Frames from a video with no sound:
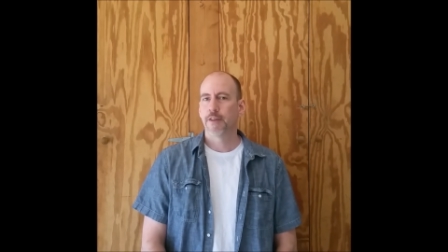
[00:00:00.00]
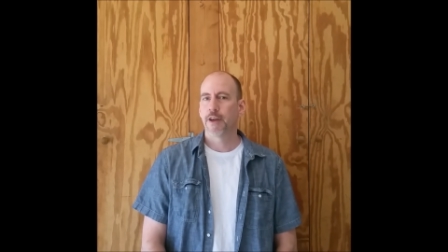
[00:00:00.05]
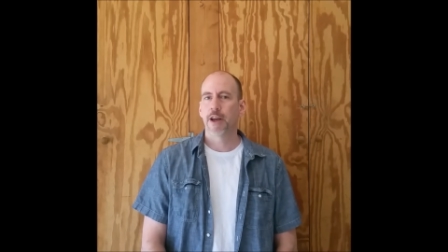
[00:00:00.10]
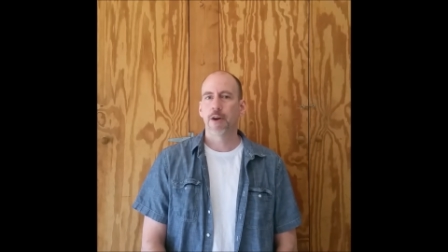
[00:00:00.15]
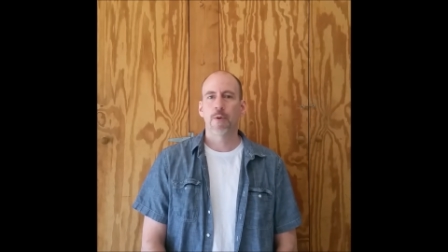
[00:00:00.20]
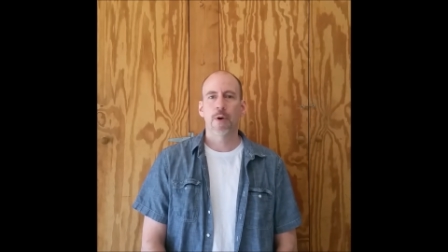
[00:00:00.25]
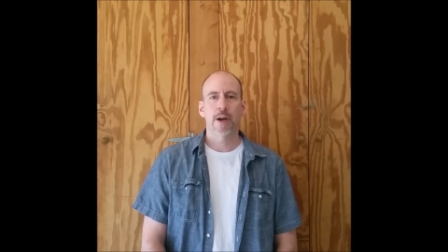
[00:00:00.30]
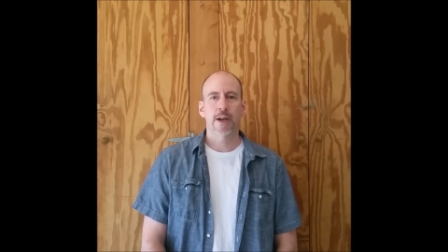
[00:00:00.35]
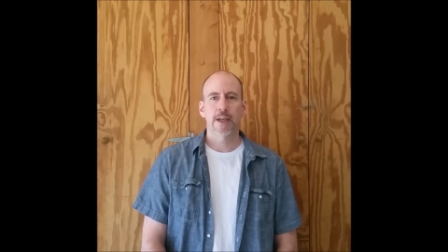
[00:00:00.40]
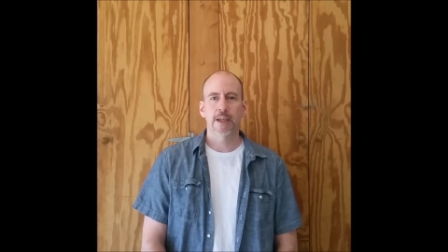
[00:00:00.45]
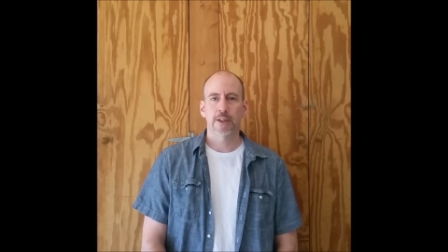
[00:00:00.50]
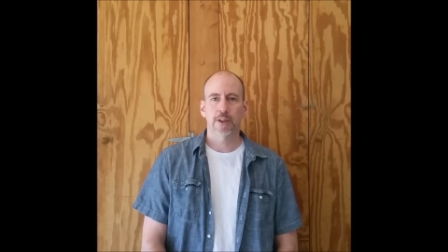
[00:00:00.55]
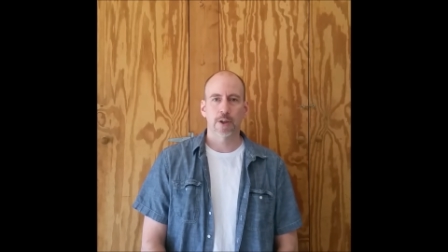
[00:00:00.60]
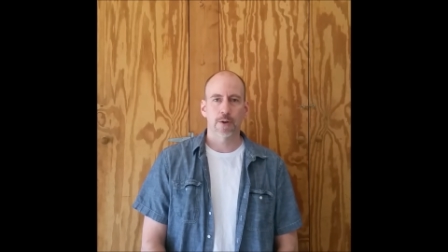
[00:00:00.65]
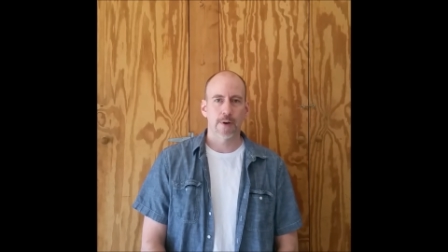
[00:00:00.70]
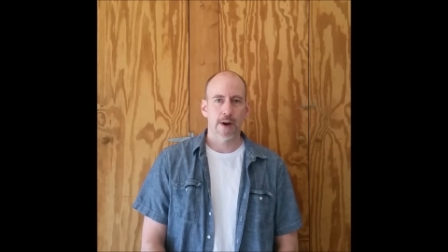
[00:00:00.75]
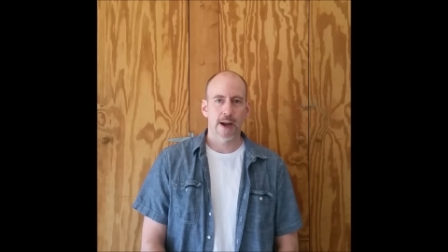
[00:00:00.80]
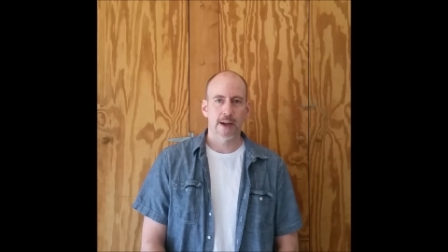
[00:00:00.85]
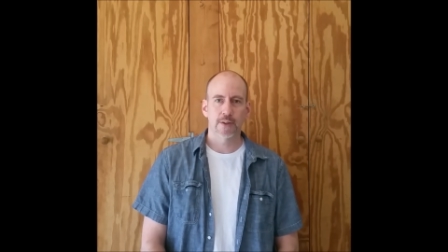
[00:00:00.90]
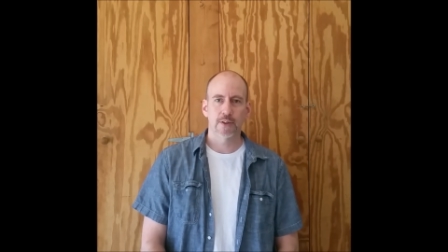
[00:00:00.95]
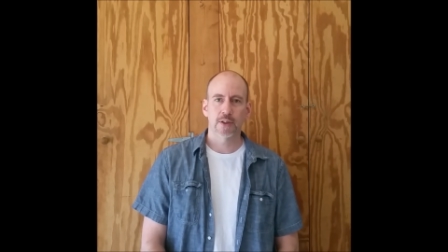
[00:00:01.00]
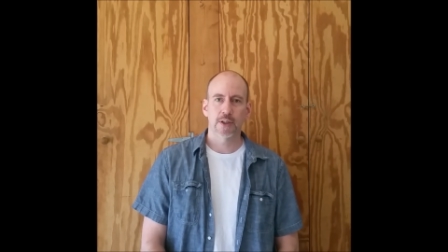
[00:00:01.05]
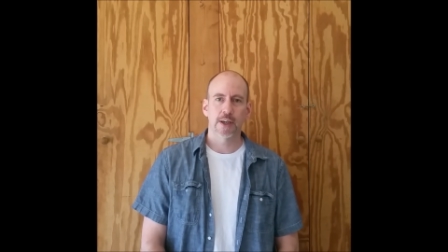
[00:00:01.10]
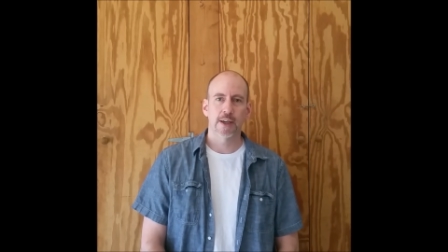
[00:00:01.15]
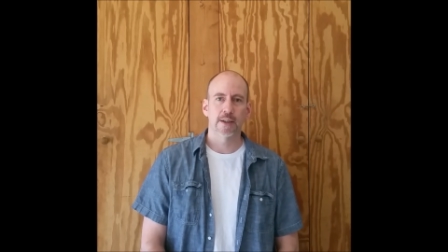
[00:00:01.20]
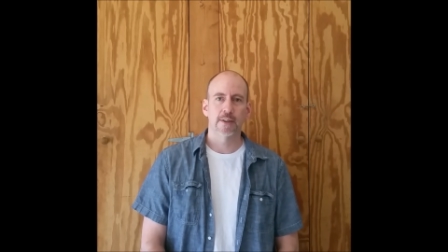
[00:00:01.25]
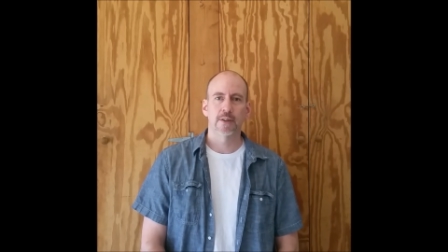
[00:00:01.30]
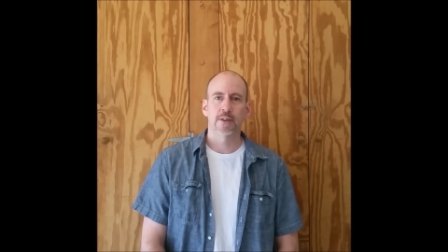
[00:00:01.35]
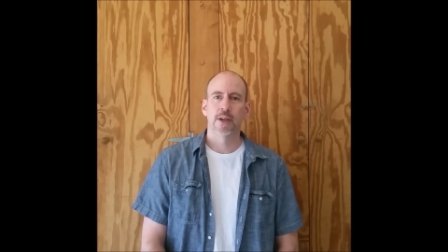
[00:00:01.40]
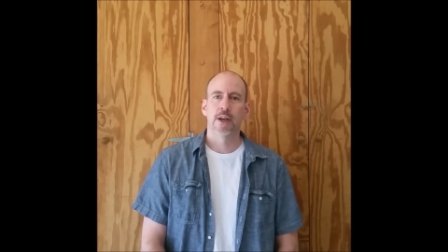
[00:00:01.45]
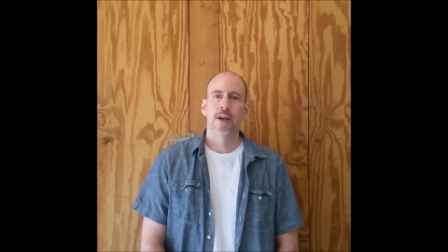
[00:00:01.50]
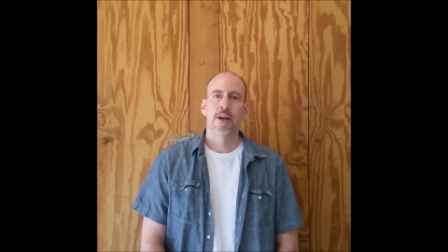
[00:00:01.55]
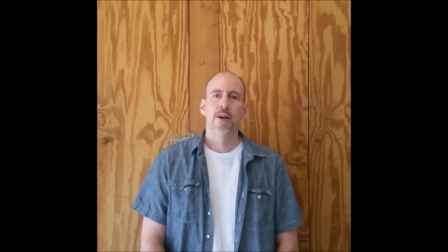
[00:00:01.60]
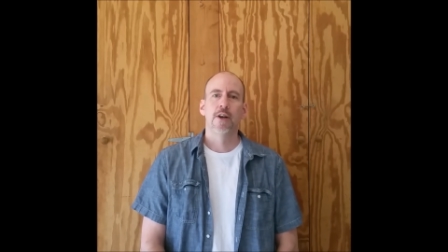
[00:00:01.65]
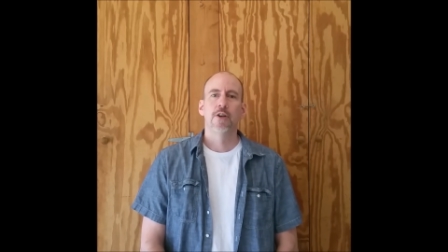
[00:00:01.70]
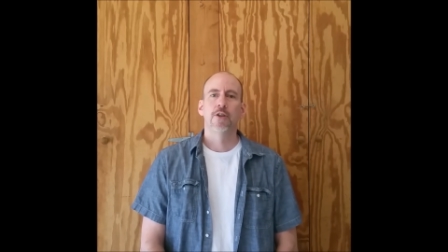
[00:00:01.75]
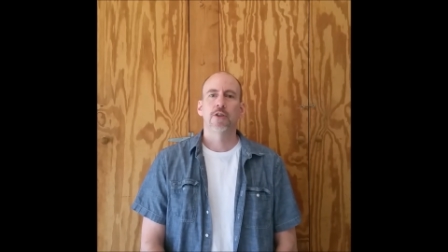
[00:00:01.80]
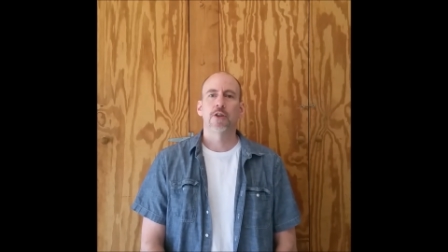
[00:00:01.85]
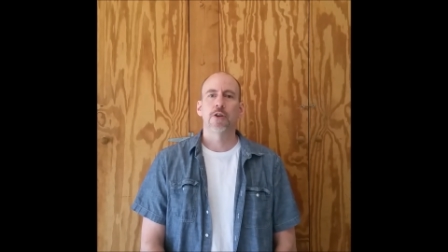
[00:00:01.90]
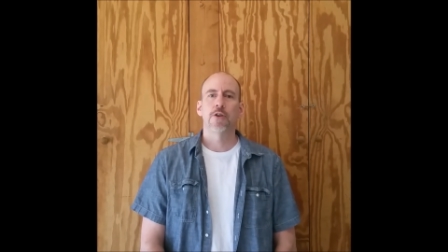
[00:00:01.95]
They don't want to get their ass kicked.
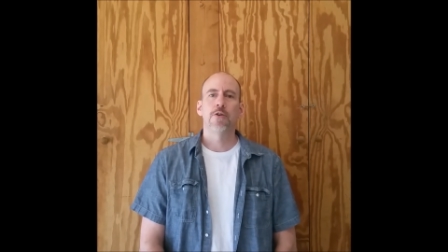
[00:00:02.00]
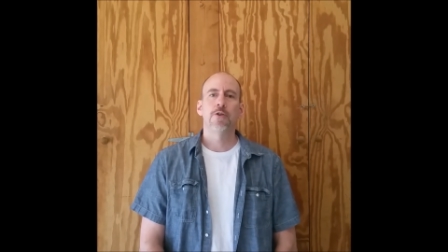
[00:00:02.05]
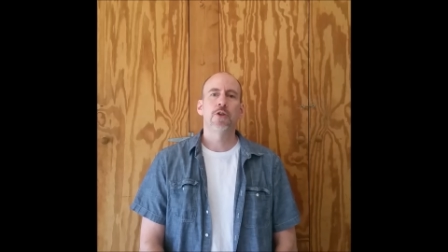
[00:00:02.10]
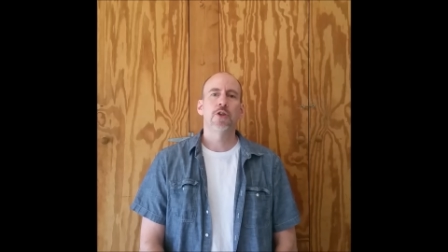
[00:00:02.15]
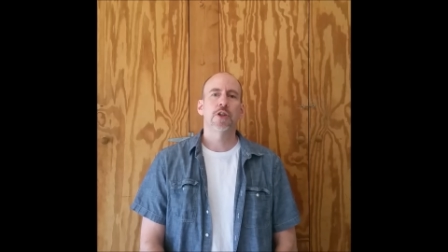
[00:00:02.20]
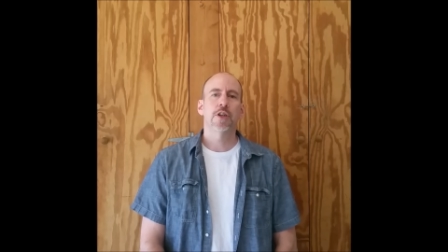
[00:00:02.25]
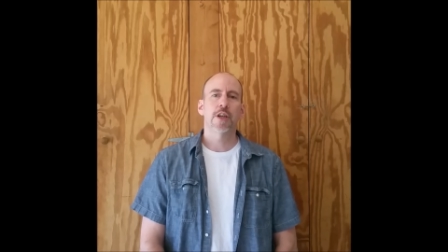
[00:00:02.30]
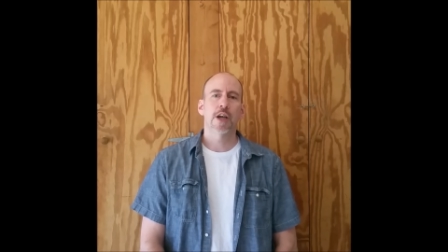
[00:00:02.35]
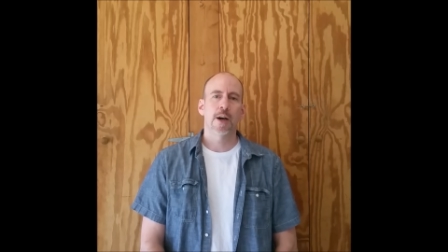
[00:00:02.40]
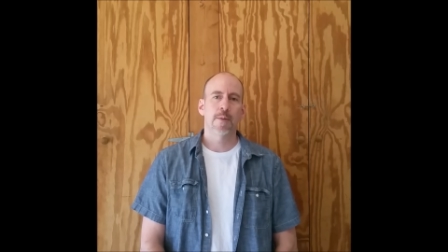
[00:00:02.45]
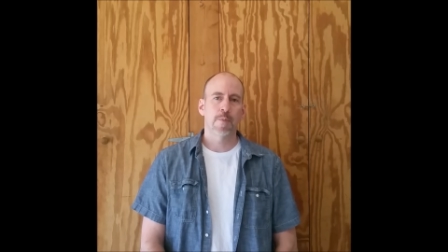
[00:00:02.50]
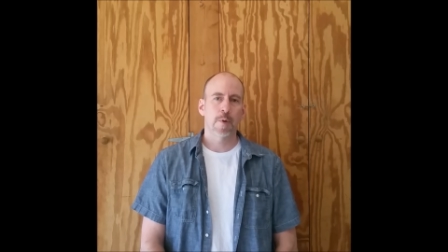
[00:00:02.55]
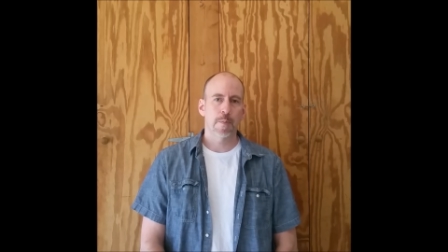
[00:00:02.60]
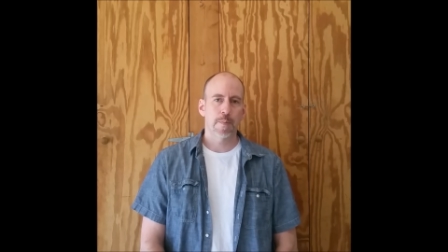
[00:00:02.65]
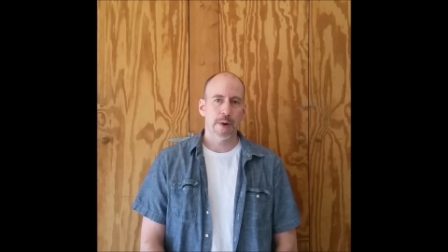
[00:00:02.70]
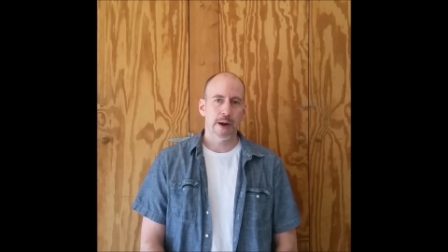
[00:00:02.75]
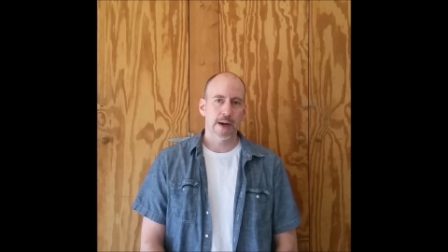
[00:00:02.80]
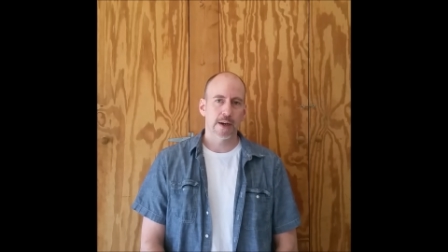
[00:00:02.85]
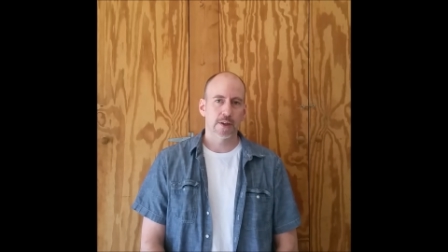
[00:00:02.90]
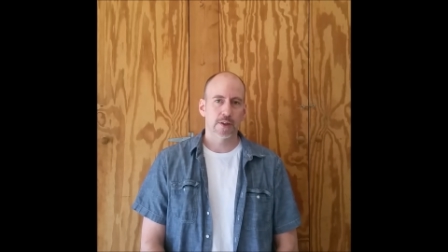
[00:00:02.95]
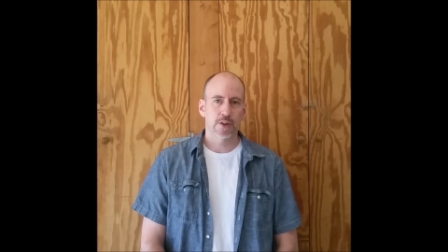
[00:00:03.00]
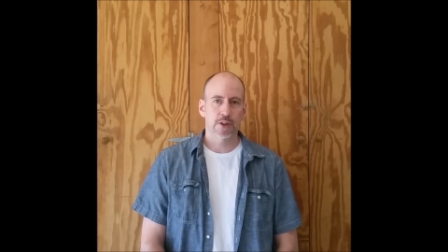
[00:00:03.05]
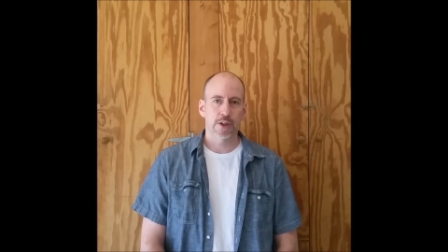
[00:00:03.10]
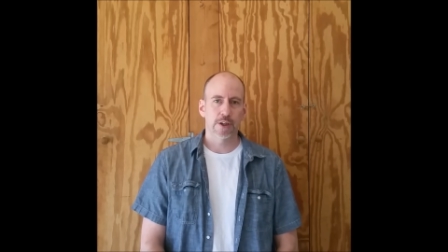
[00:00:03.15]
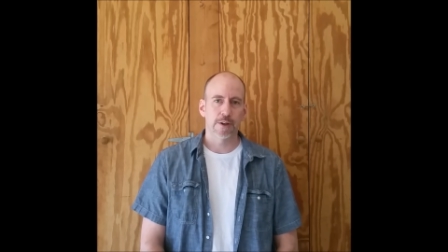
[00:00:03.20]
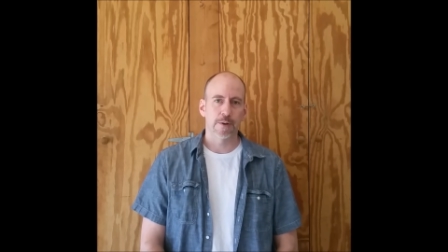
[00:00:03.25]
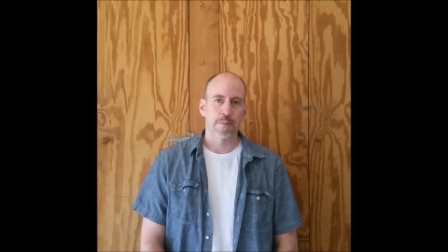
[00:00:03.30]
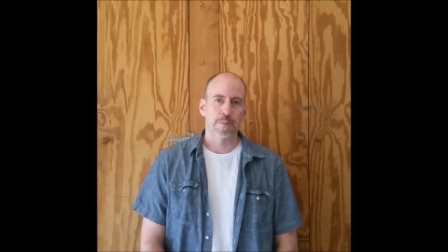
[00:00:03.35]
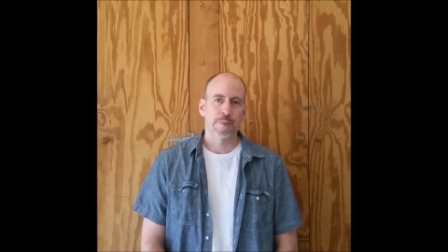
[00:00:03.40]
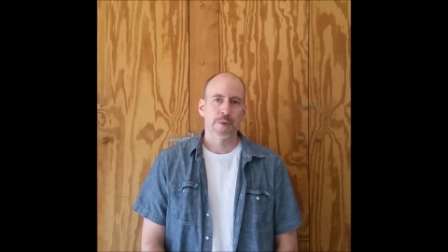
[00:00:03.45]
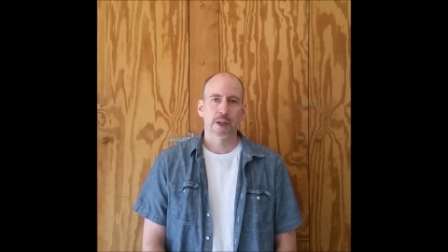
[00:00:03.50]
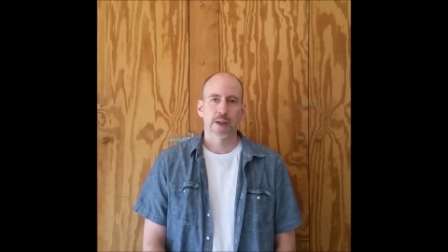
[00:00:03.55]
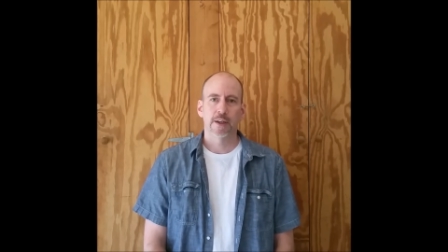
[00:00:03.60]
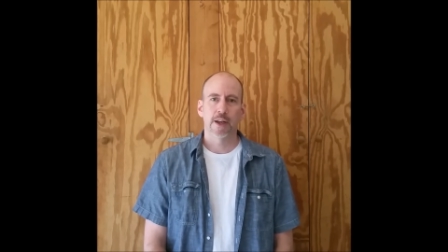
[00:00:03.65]
So you should come prepared too.